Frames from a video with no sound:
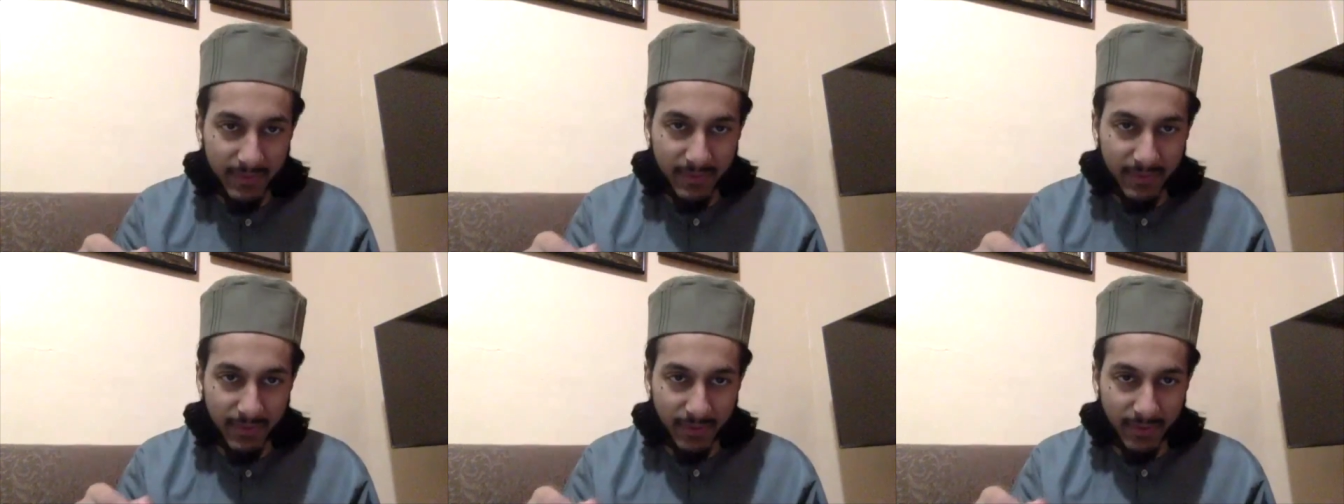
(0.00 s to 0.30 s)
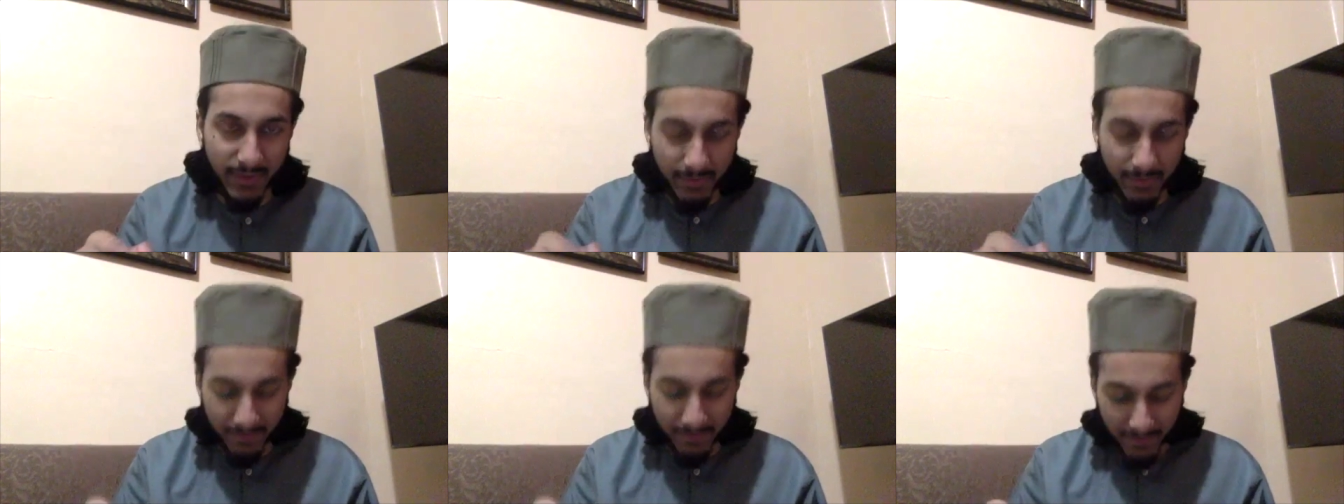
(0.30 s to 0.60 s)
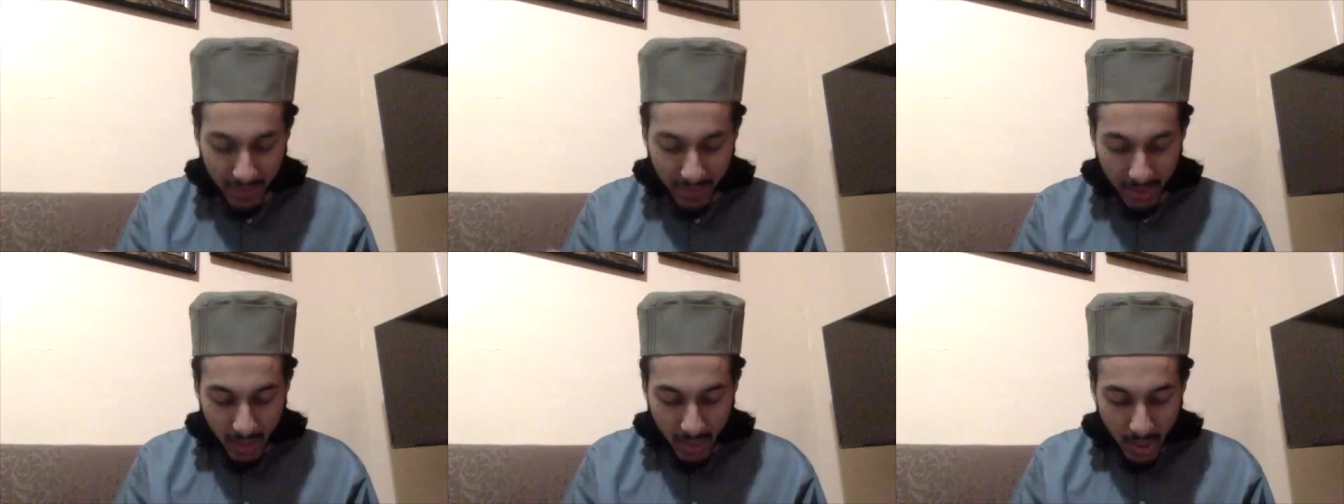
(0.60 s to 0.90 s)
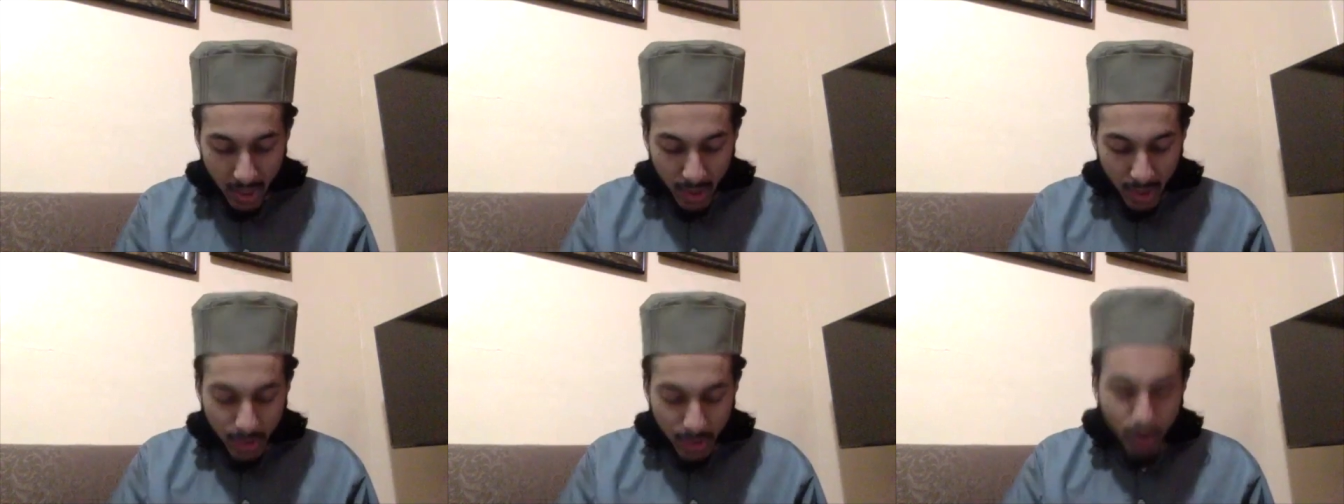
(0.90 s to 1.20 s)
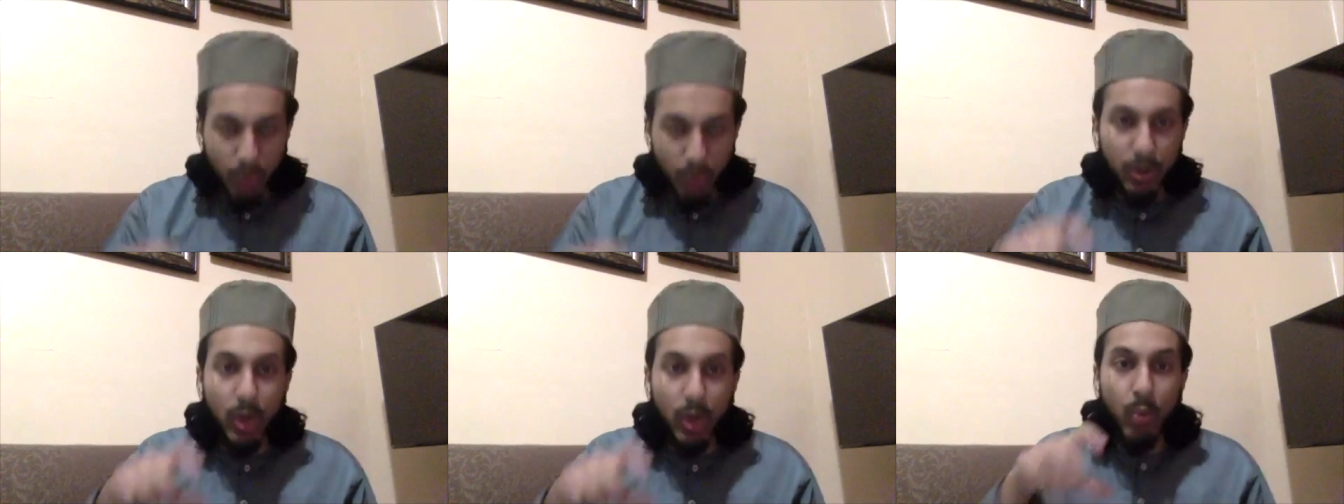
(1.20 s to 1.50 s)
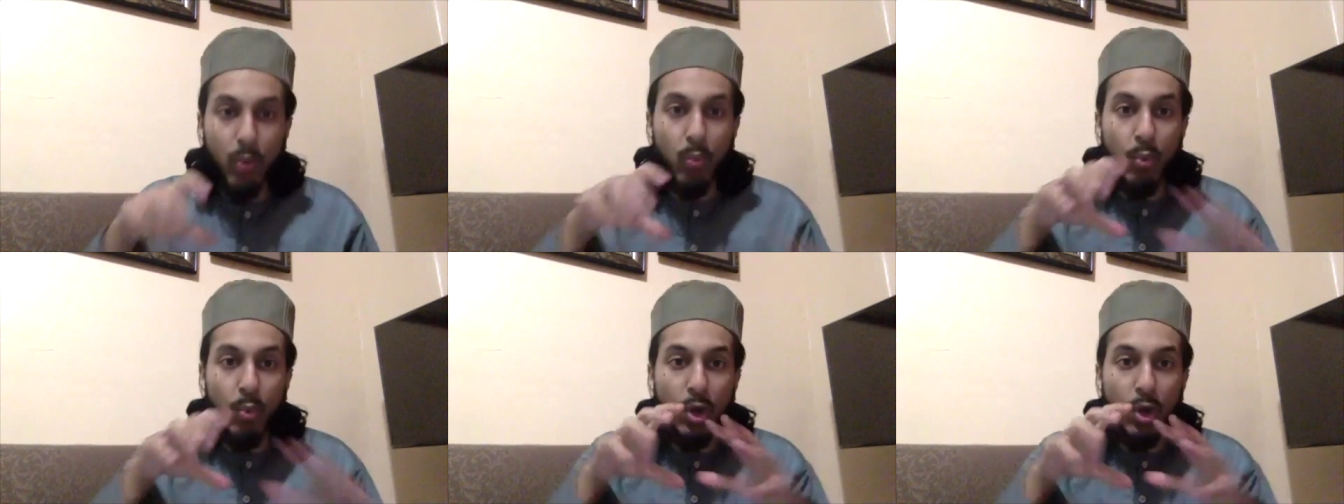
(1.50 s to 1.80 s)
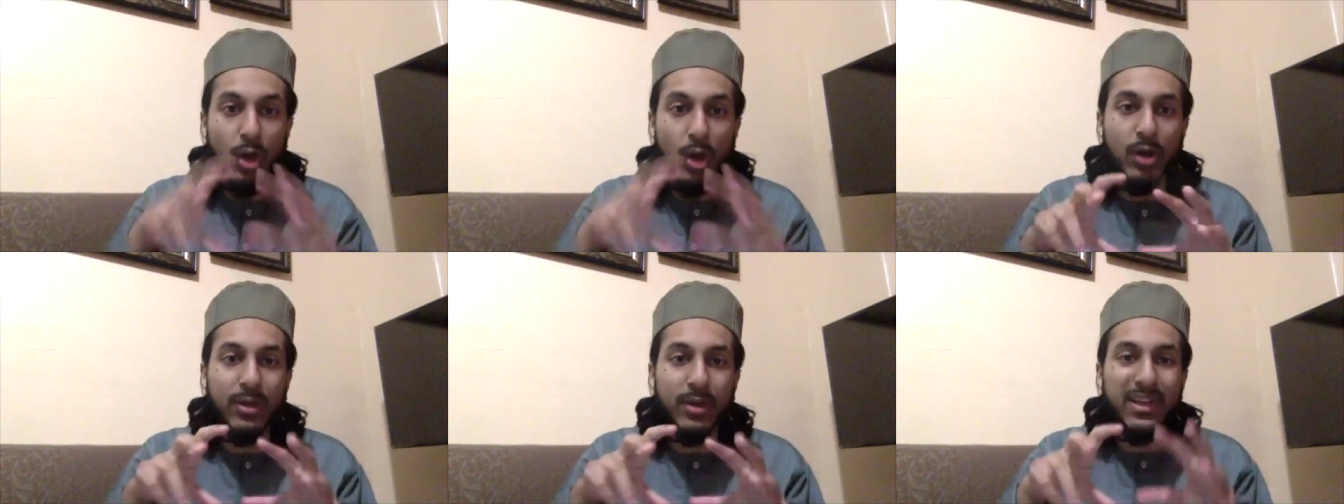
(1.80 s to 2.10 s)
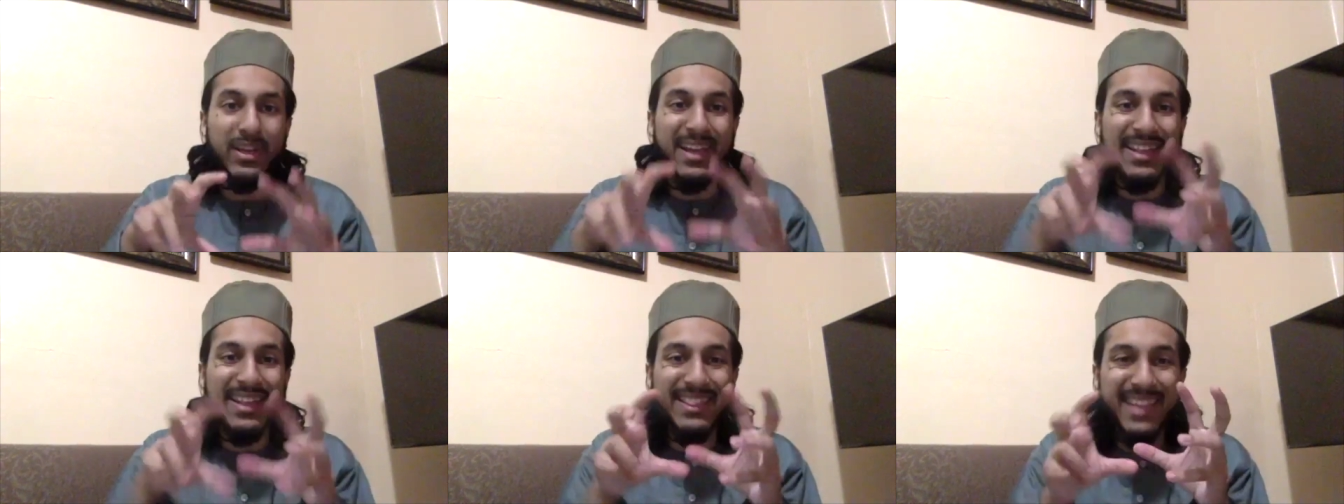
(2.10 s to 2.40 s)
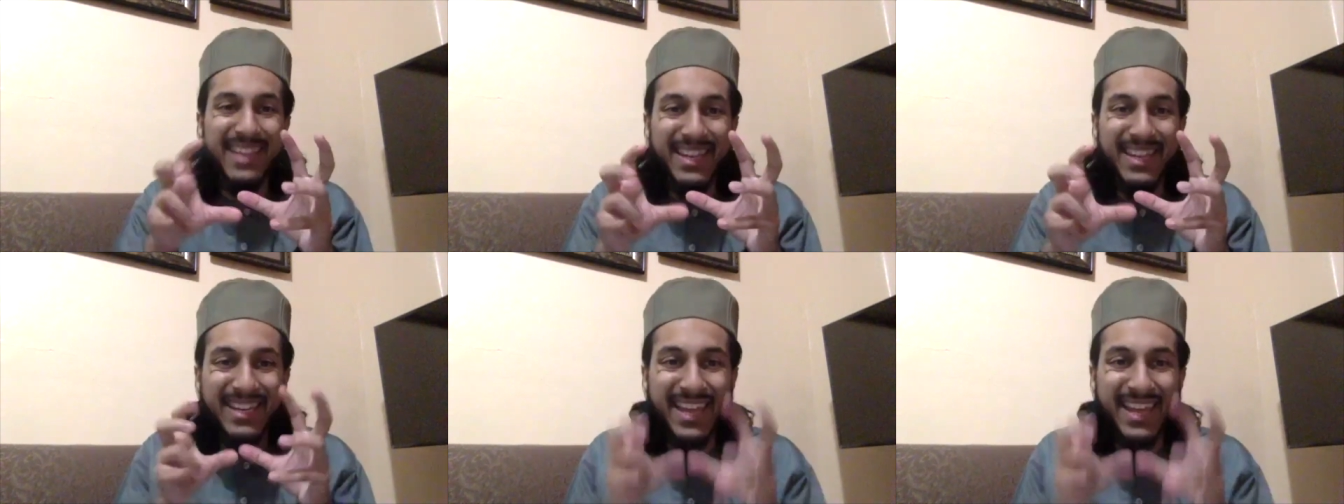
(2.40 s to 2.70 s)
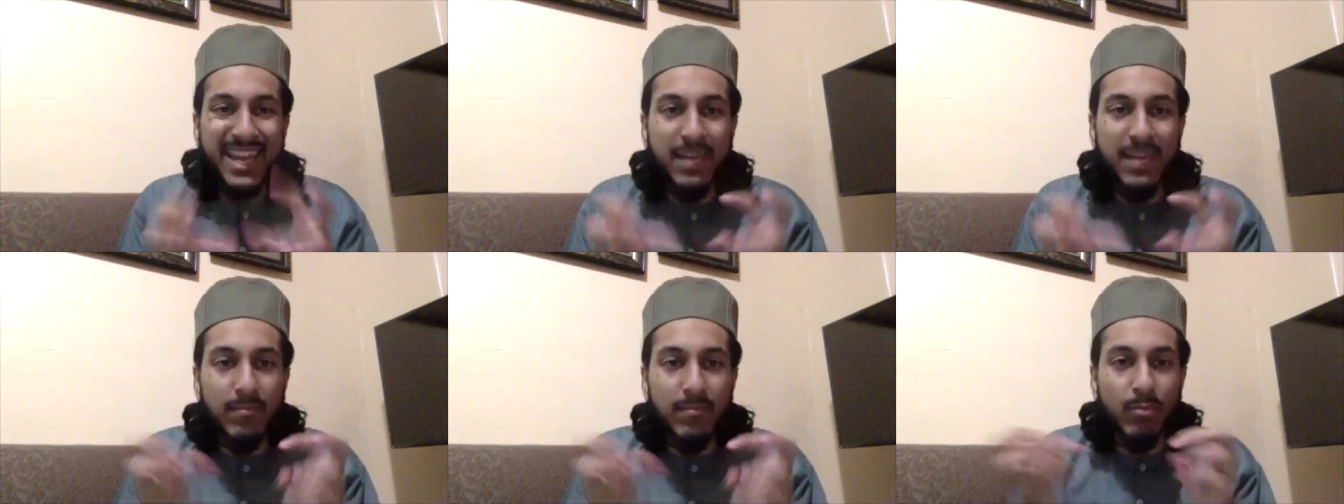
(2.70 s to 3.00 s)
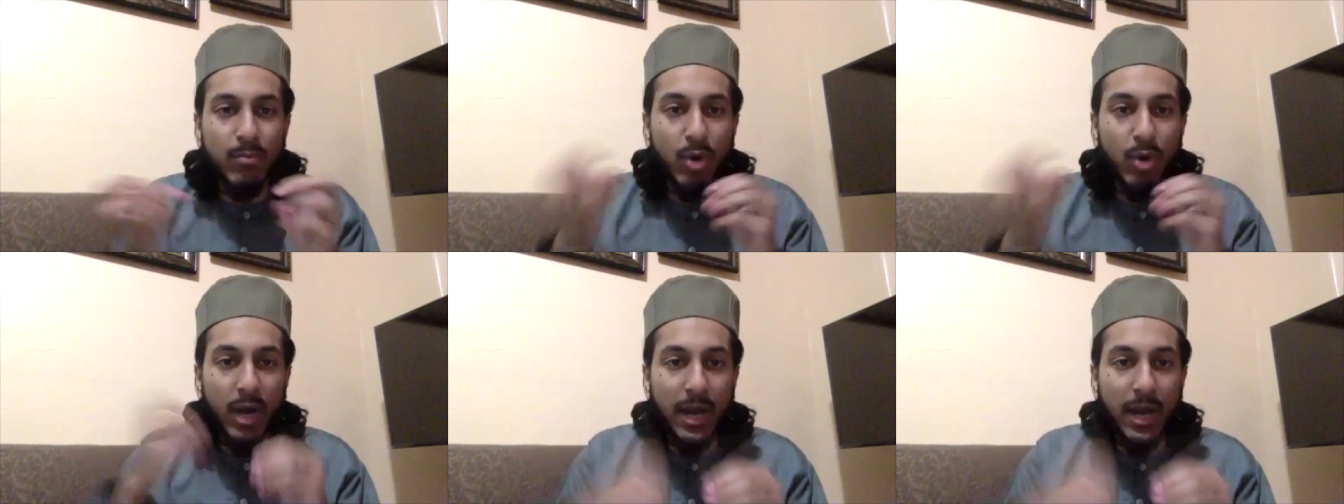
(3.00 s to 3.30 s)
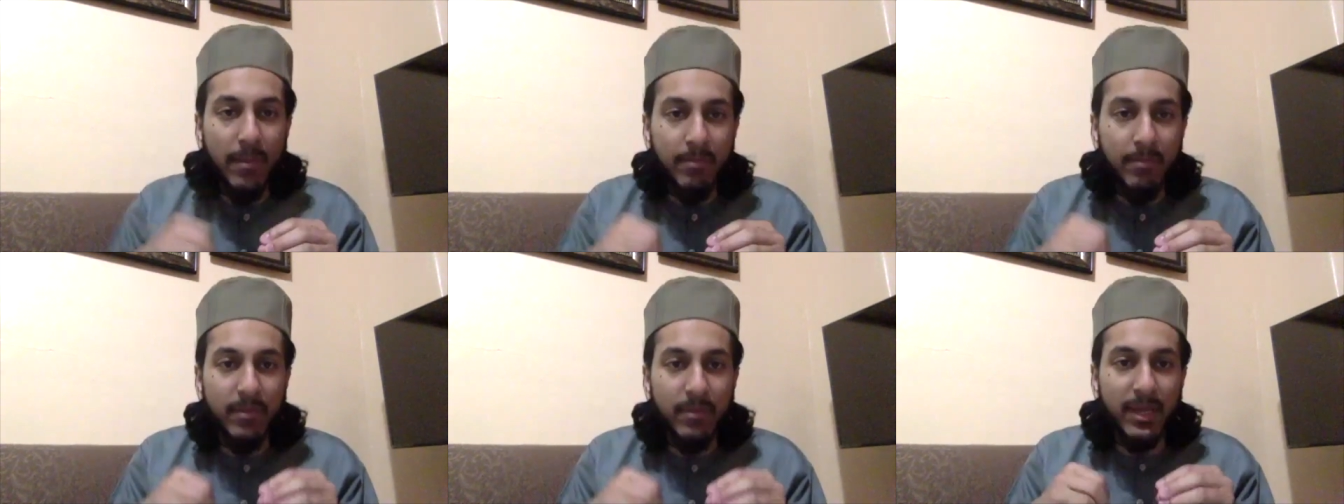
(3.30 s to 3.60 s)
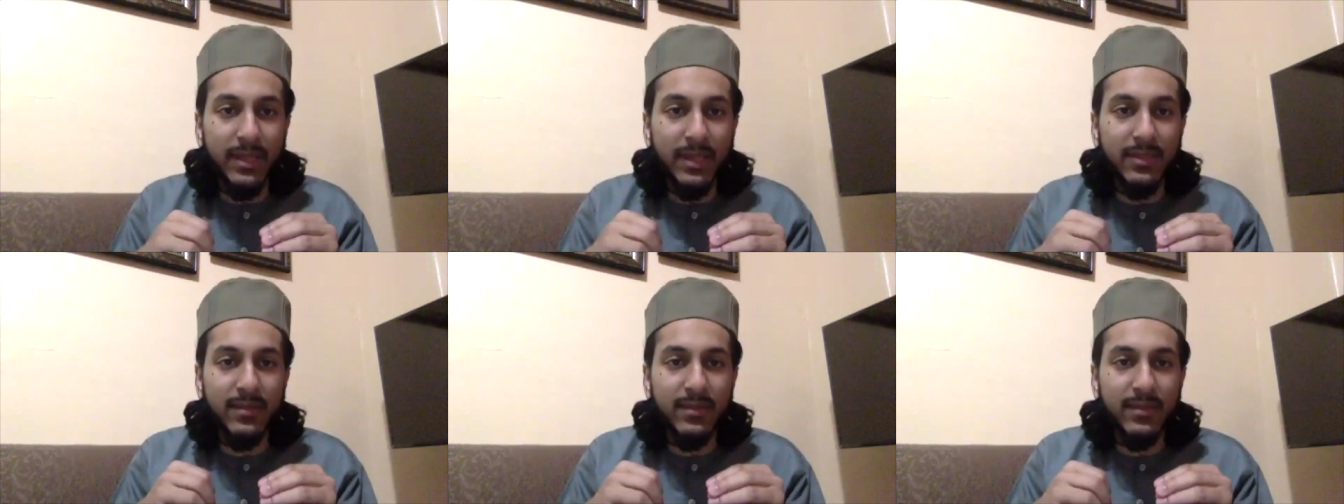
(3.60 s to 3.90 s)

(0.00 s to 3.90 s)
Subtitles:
Okay. So the word in the name Muhammad